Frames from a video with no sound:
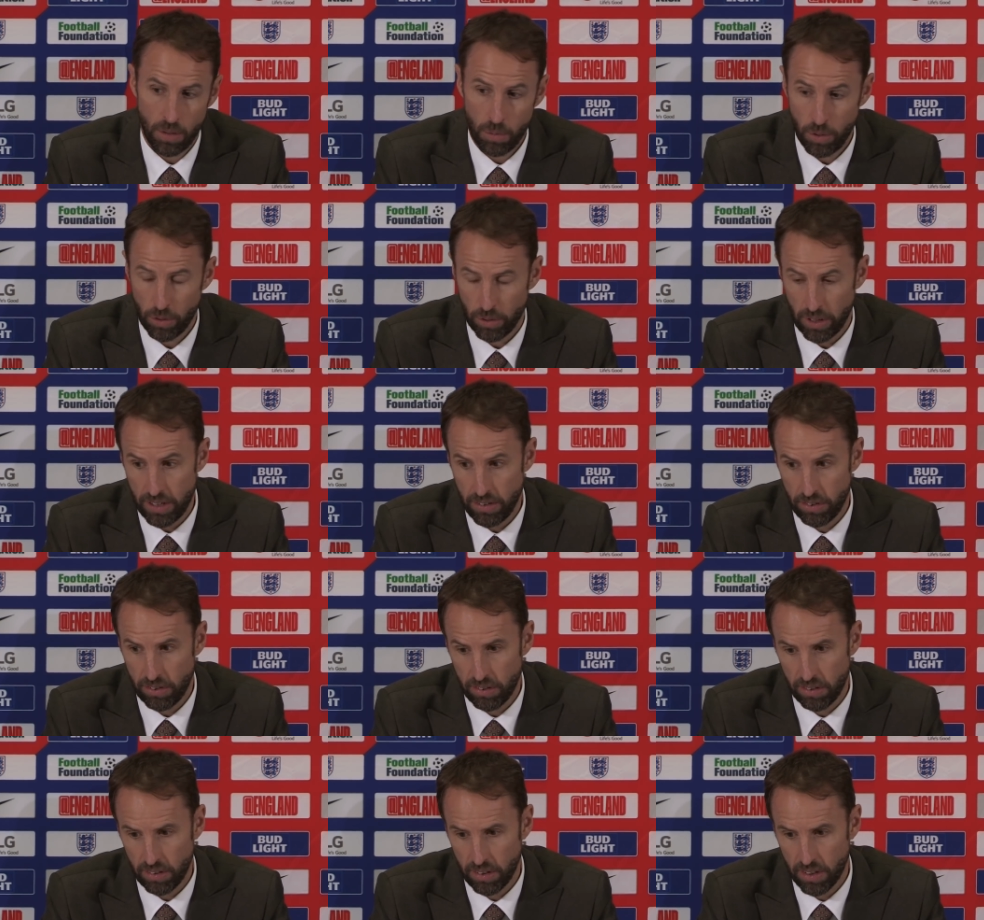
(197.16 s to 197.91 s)
Well,
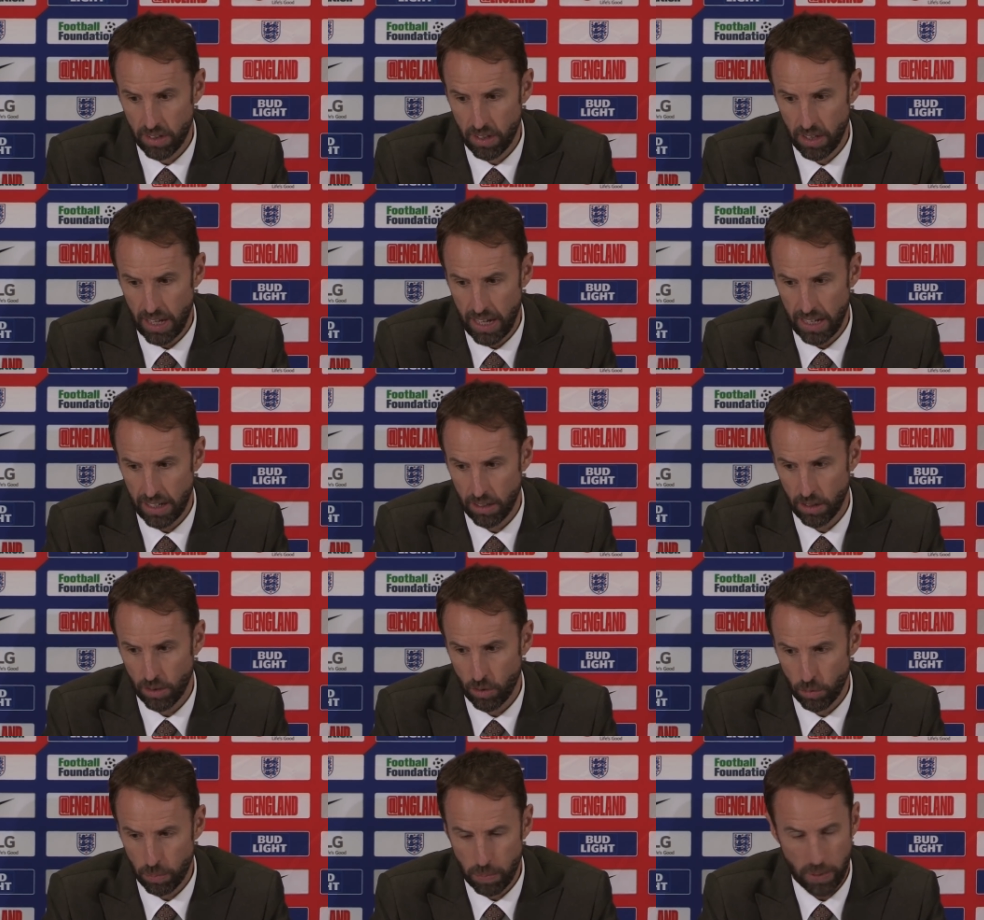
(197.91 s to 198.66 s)
he's had a
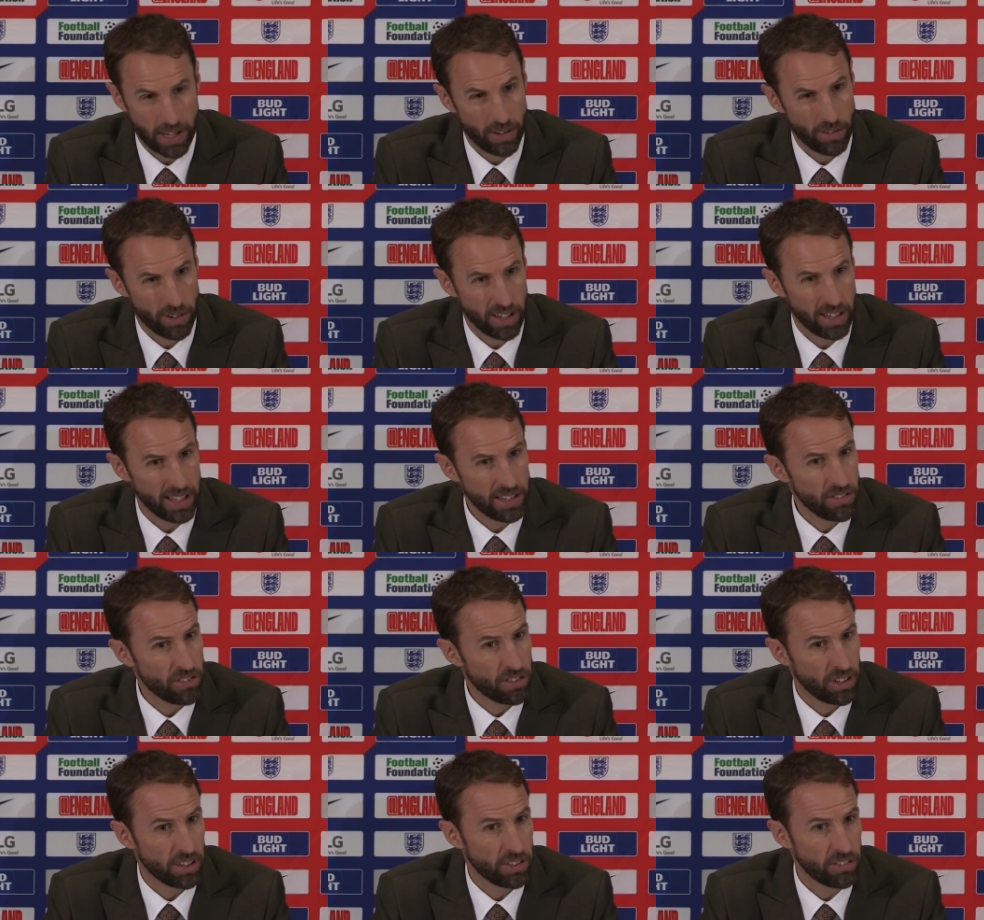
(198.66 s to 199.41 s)
long period
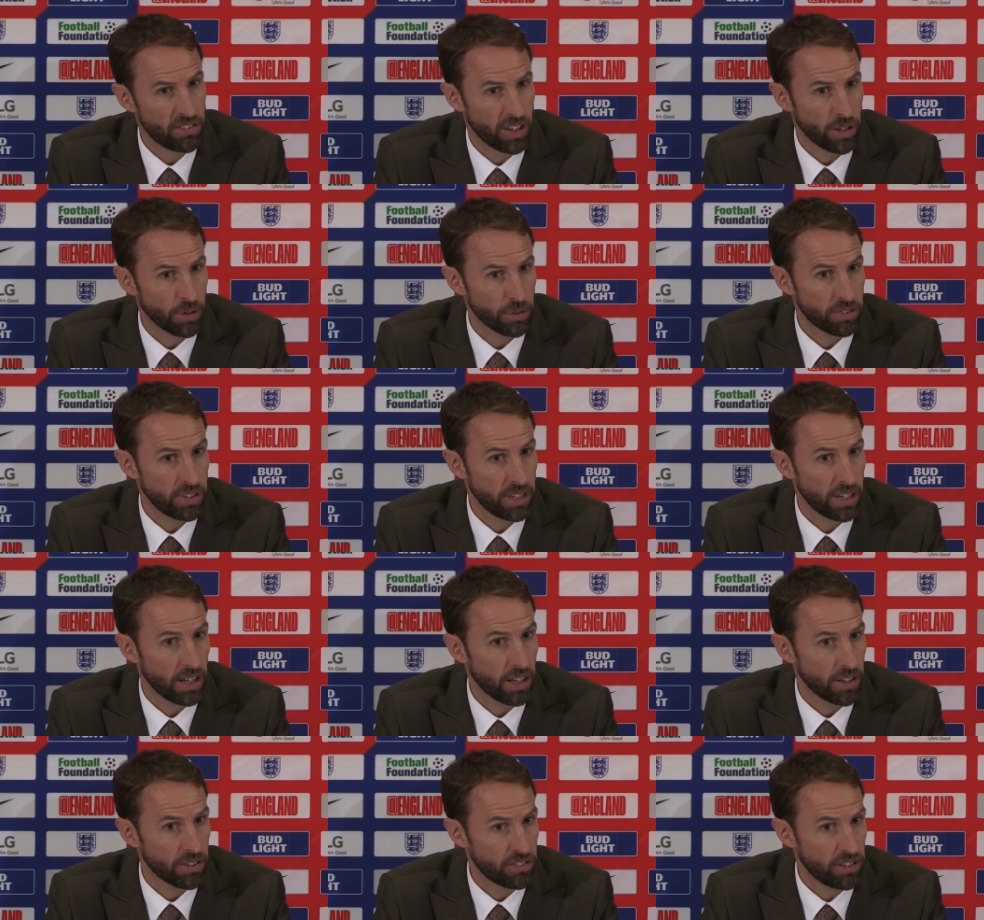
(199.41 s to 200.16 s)
injured at Chelsea
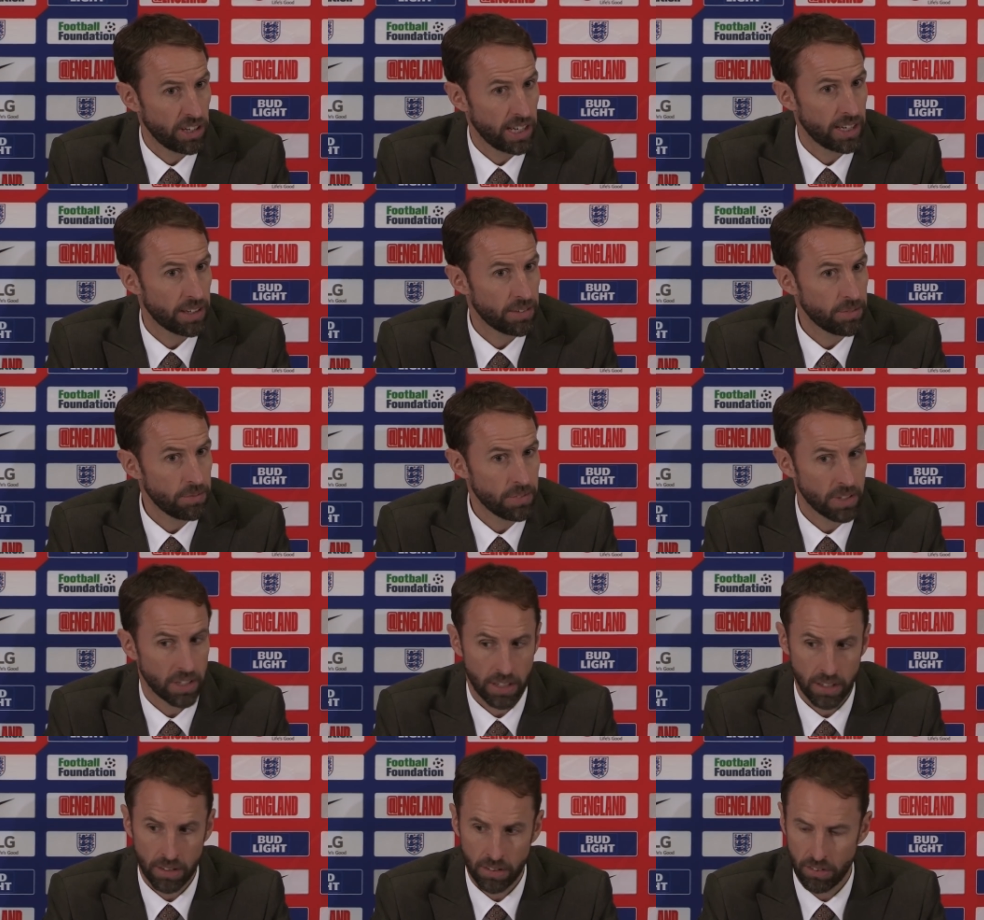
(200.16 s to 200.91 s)
last year,
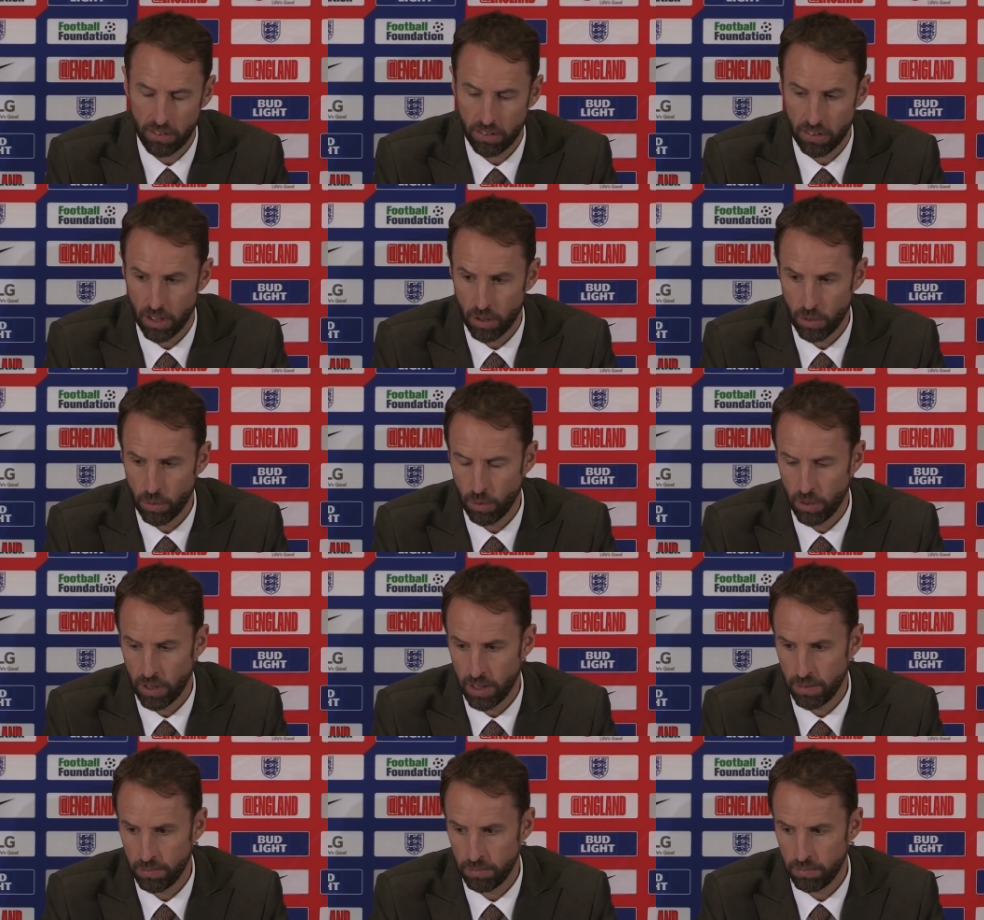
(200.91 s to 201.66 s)
and
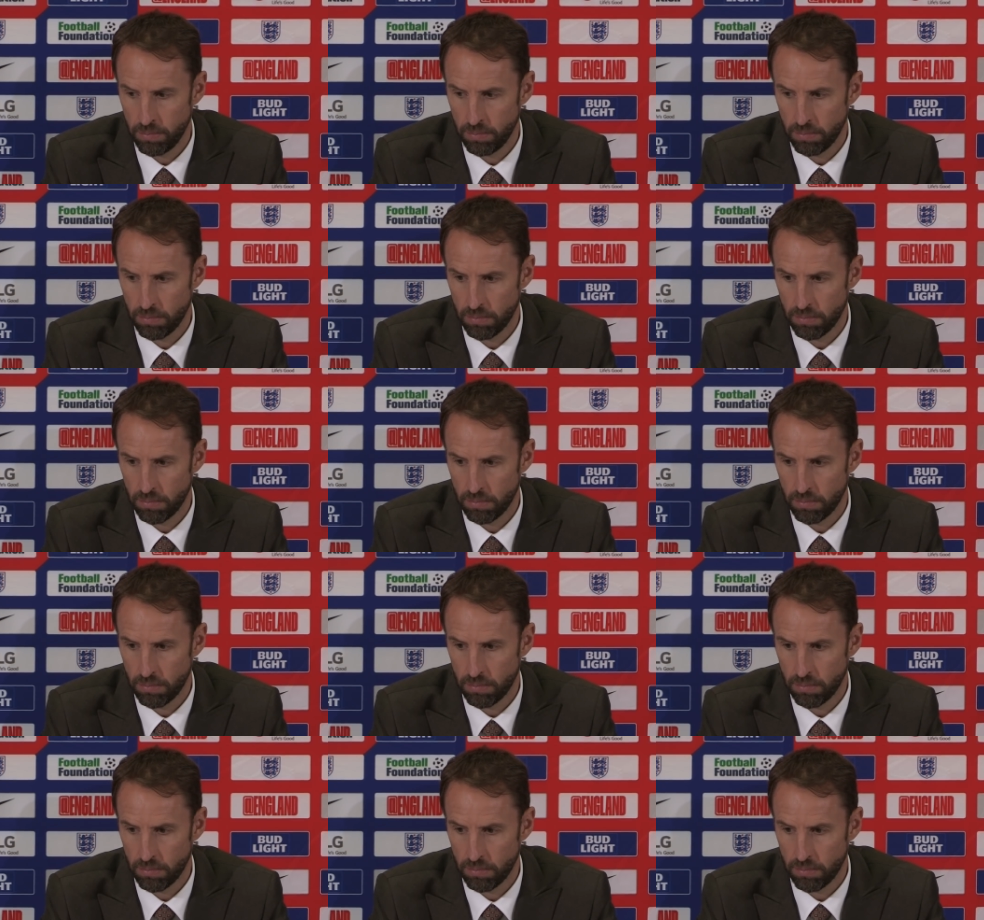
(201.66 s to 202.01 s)
so um,